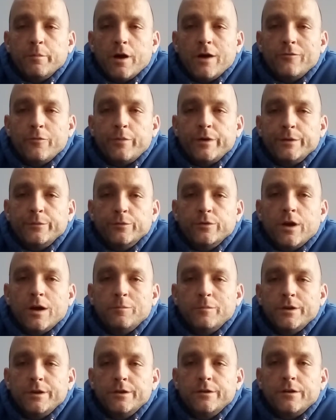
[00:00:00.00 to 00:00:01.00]
by other people like
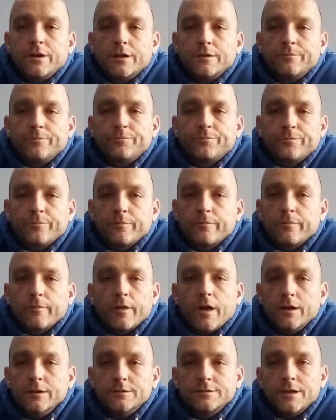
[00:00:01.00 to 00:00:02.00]
me, ain't I
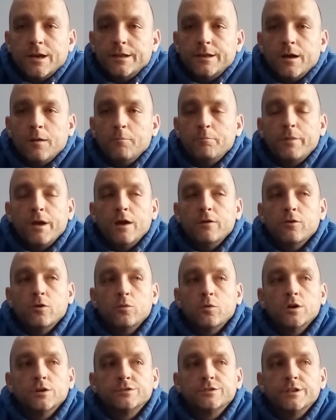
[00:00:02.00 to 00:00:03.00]
ain't saying I'm better or
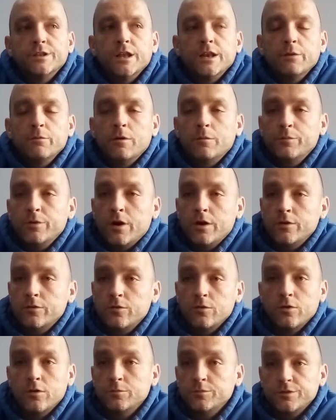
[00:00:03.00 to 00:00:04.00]
worse than anyone behind the
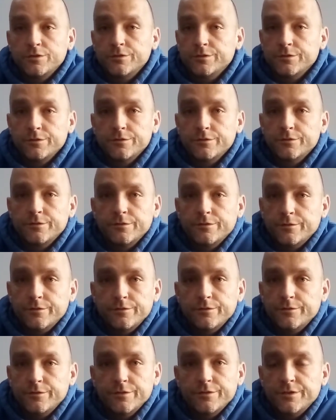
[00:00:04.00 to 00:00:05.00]
door. I'm just
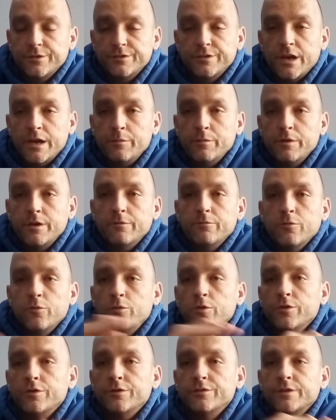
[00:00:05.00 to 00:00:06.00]
the same, innit? We're
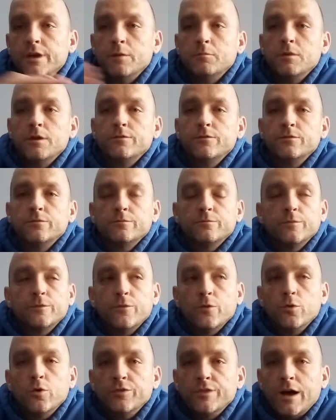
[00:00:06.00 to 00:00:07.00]
all on the same level. We've
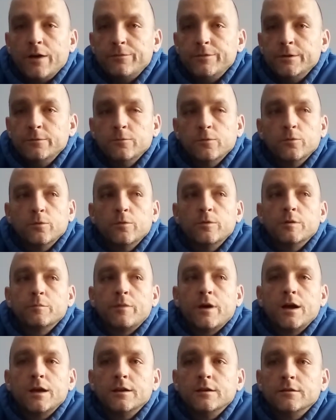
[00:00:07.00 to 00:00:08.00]
all got nothing. We're all walking
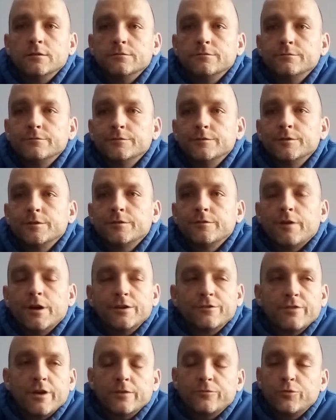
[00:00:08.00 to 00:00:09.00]
about in grey
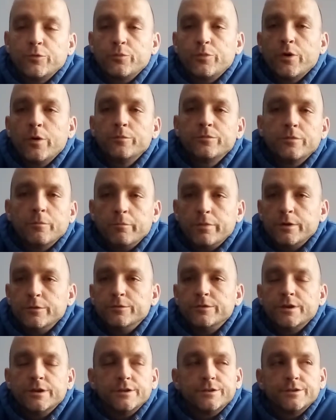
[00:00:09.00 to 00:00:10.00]
tracksuit bottoms and blue
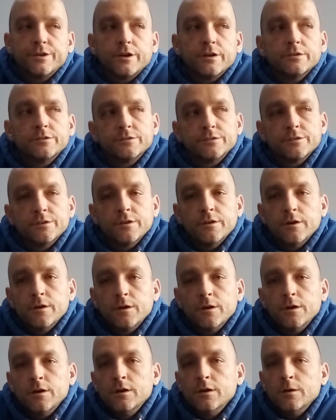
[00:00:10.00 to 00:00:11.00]
t-shirts.
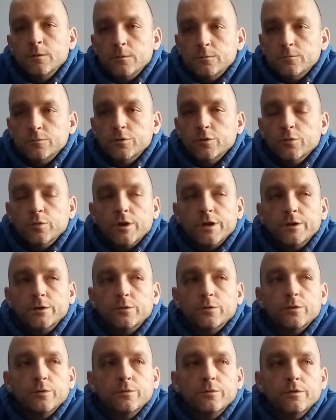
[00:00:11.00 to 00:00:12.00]
We're all
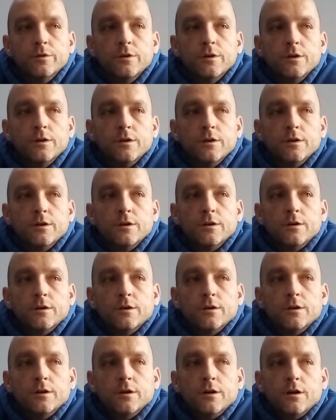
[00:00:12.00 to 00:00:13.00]
equal.
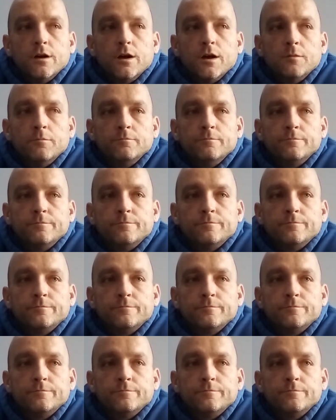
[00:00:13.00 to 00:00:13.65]
But